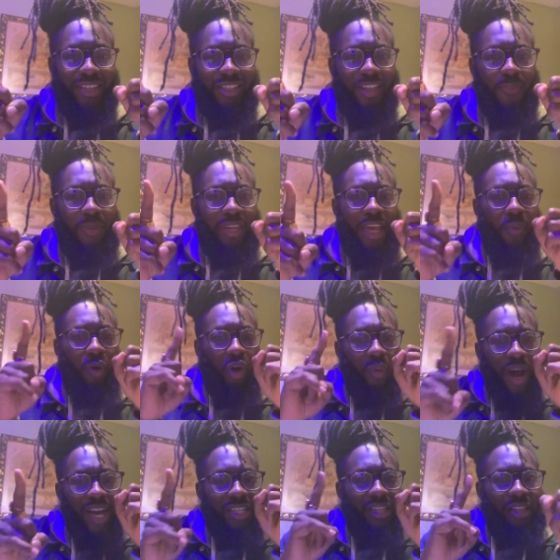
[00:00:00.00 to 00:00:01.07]
something that
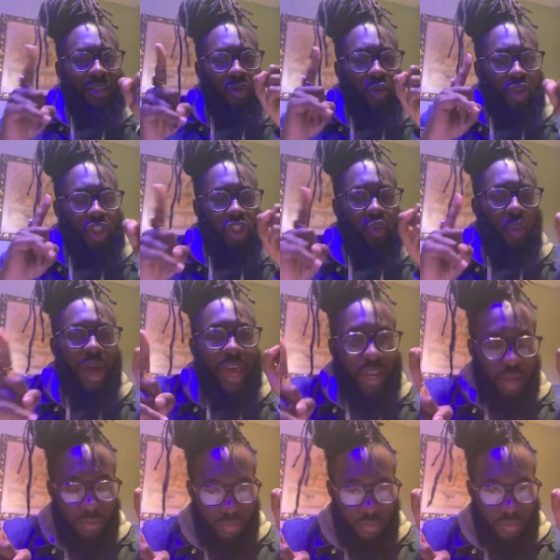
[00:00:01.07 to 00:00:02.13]
requires a little sweat,
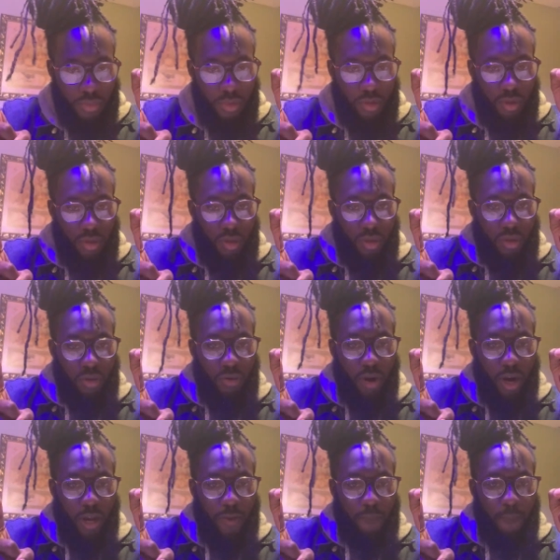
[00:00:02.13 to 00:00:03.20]

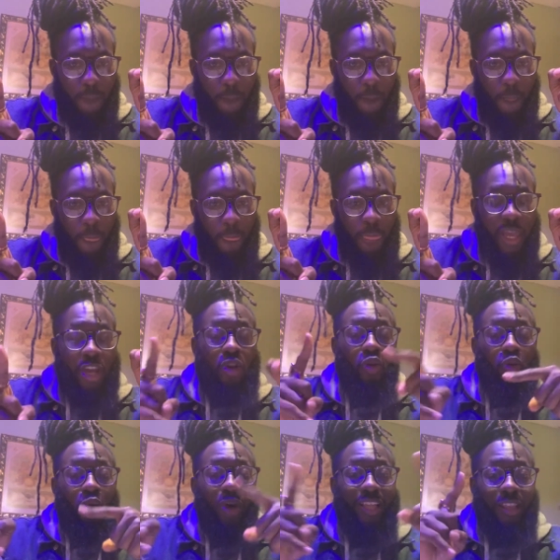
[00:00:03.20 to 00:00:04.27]
right? But you know
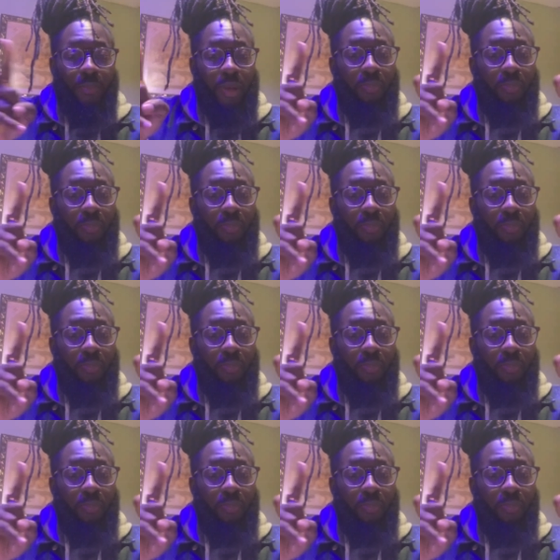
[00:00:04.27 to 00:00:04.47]
you got to be